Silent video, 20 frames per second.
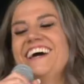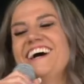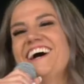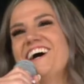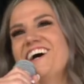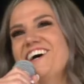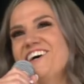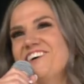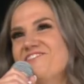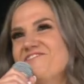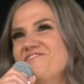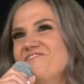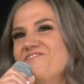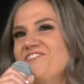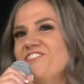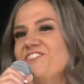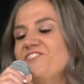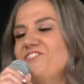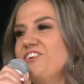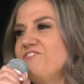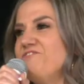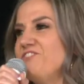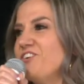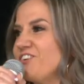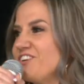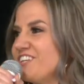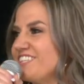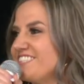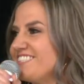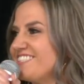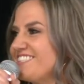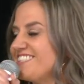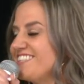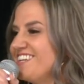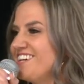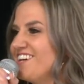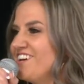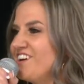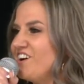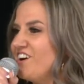Um, we focused
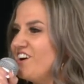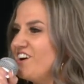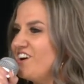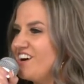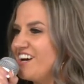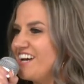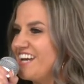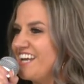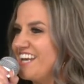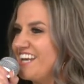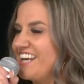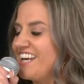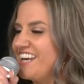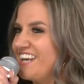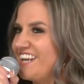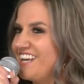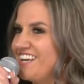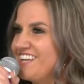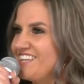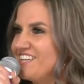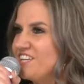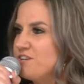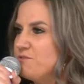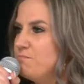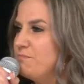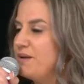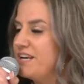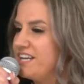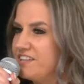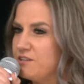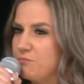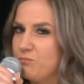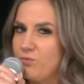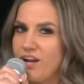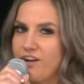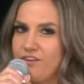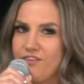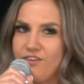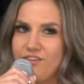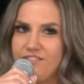on meeting them
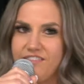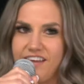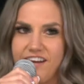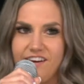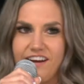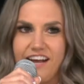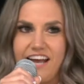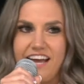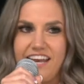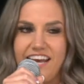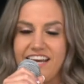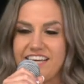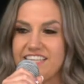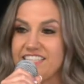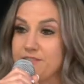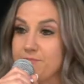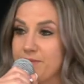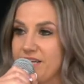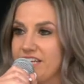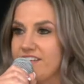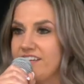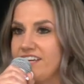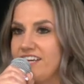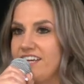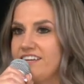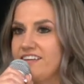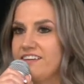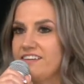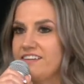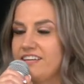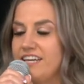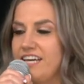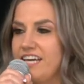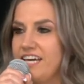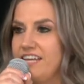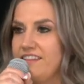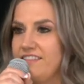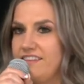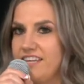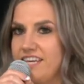where they're at academically,
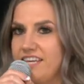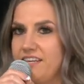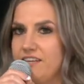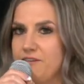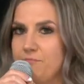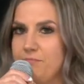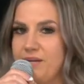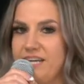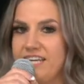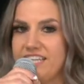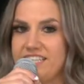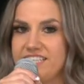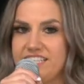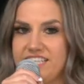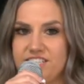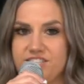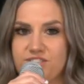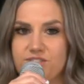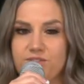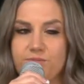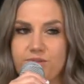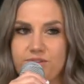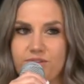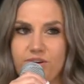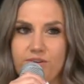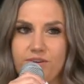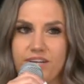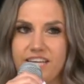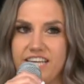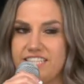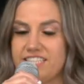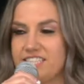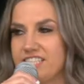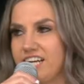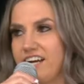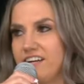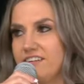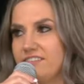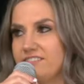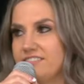and then being intentional with growing each
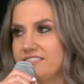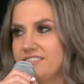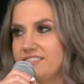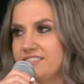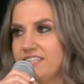child.